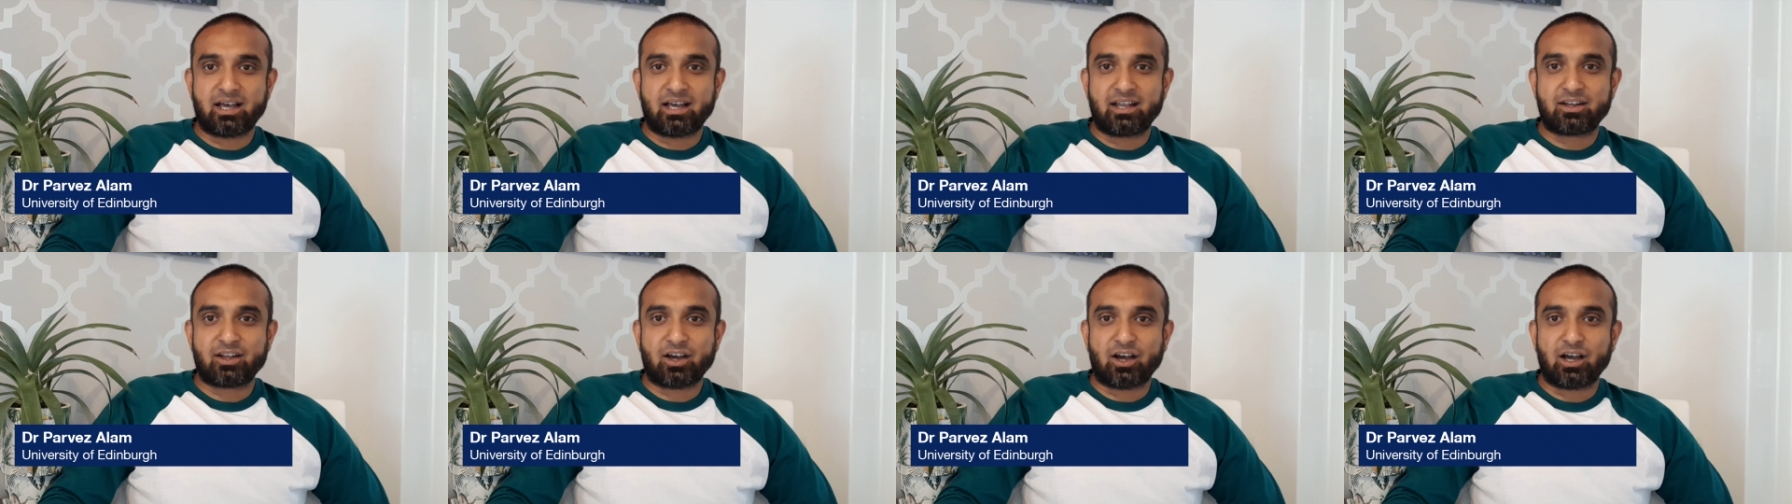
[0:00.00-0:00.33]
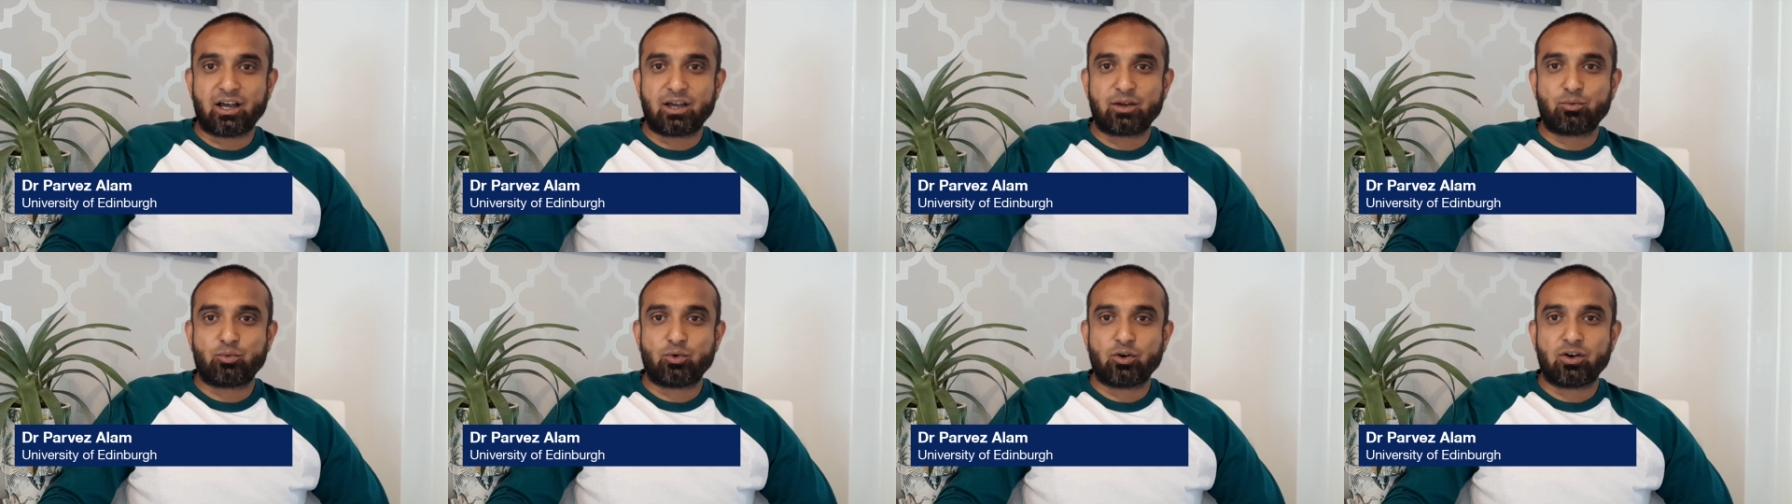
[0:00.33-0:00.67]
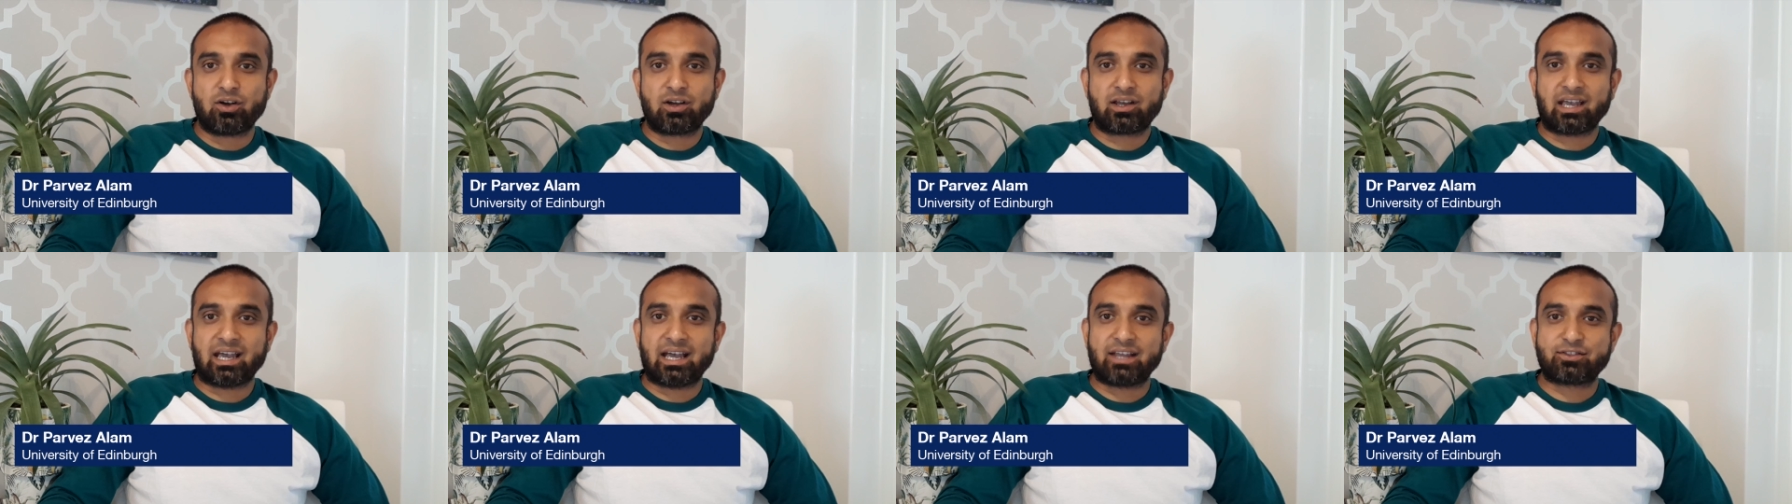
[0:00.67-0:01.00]
and I
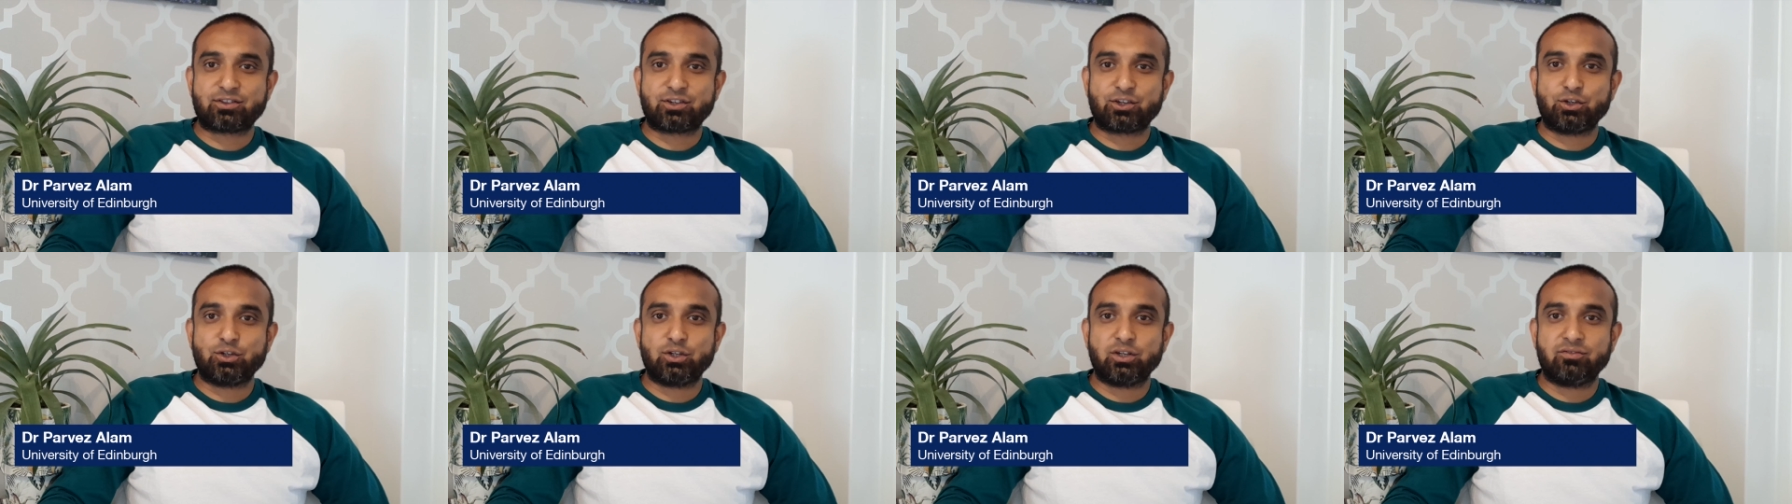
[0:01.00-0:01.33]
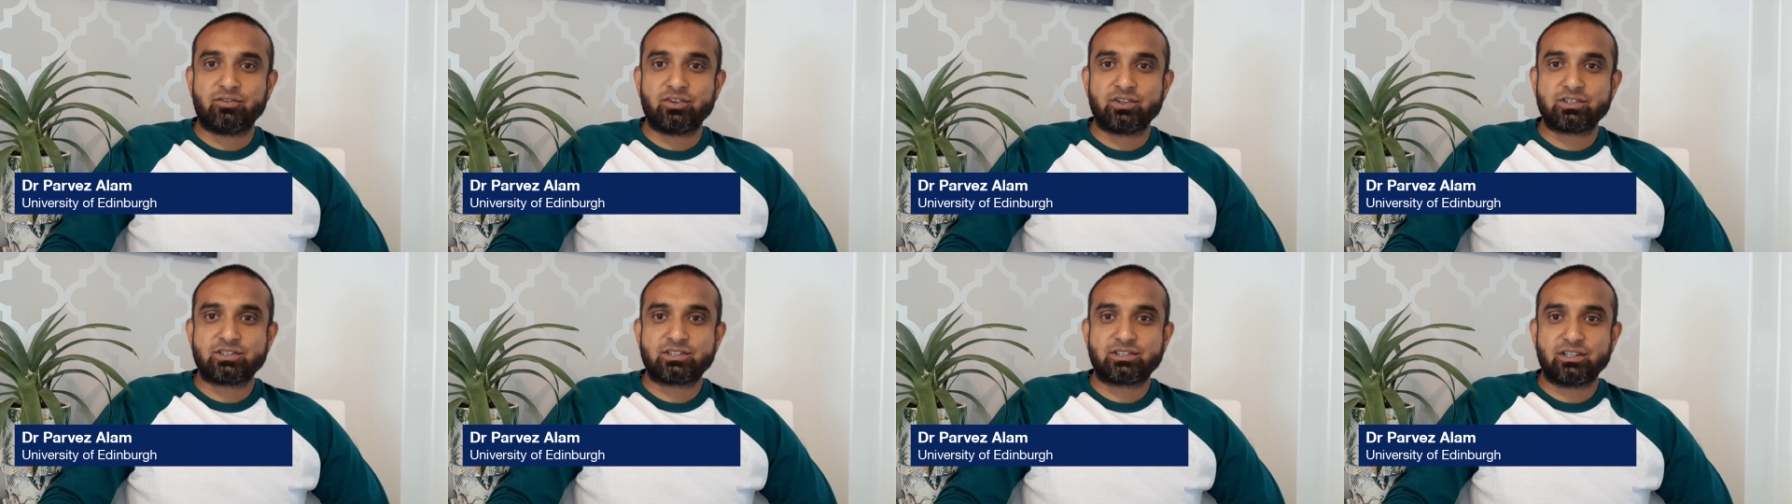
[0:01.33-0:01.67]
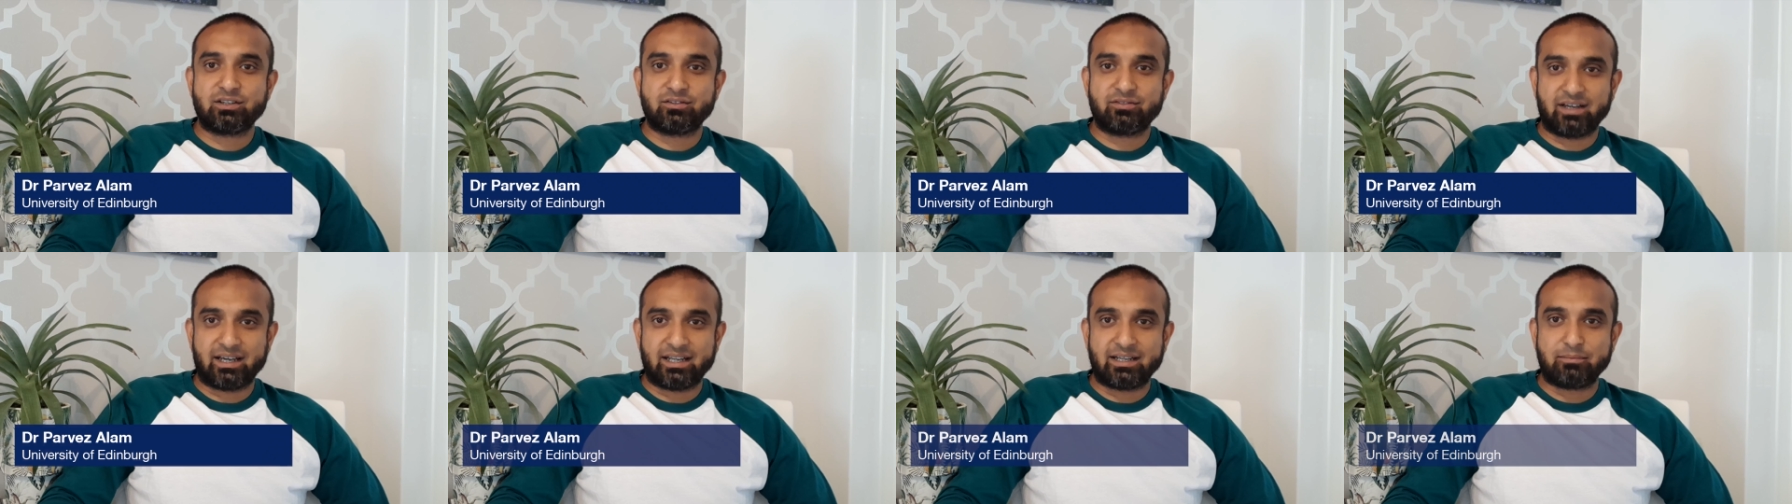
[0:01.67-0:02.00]
work at the
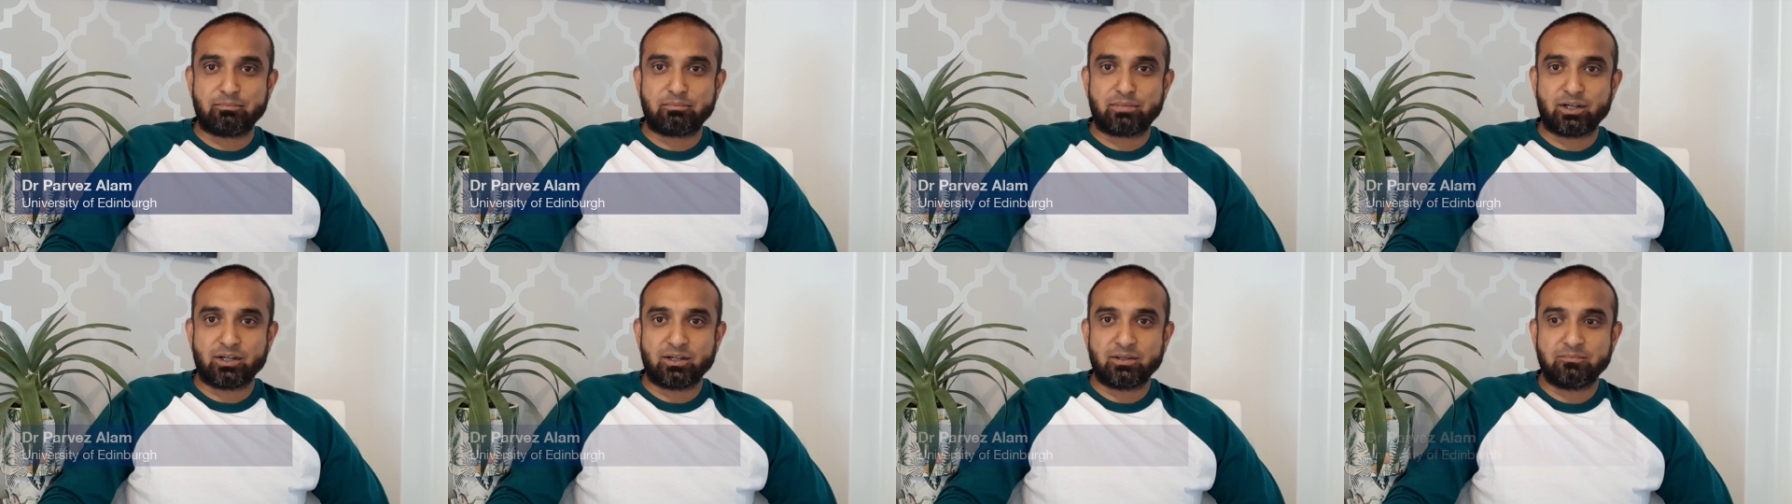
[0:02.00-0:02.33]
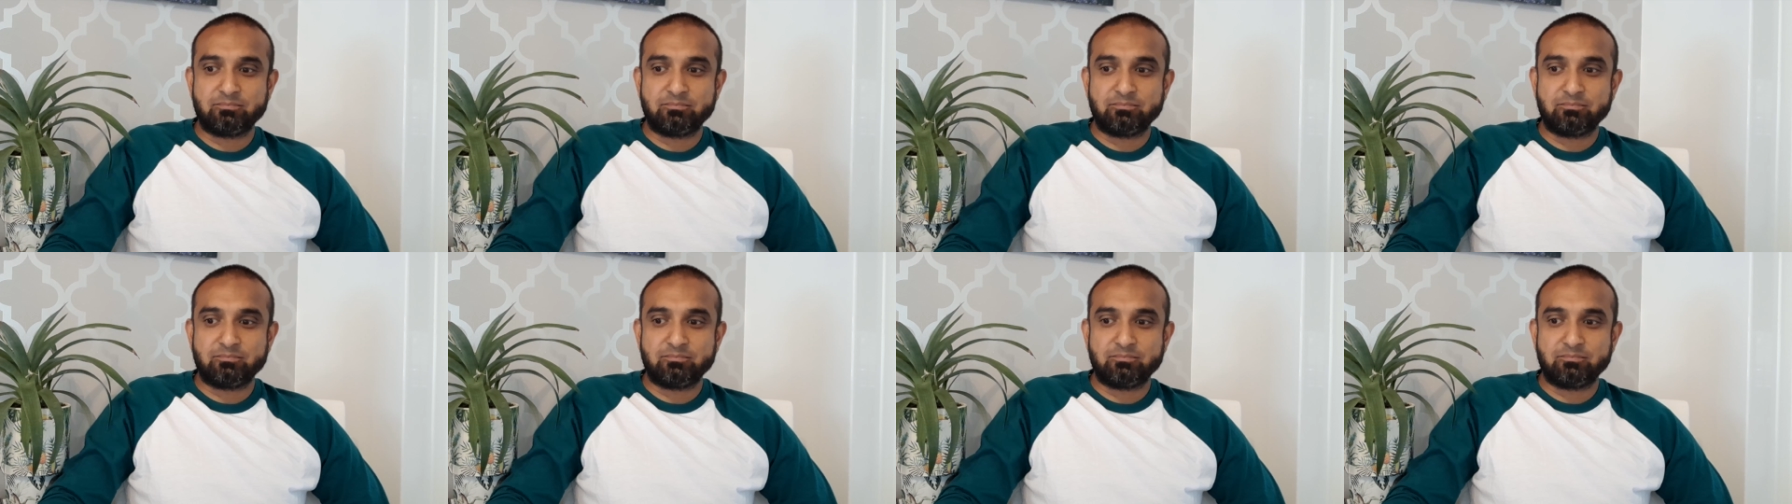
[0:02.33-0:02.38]
University of Edinburgh.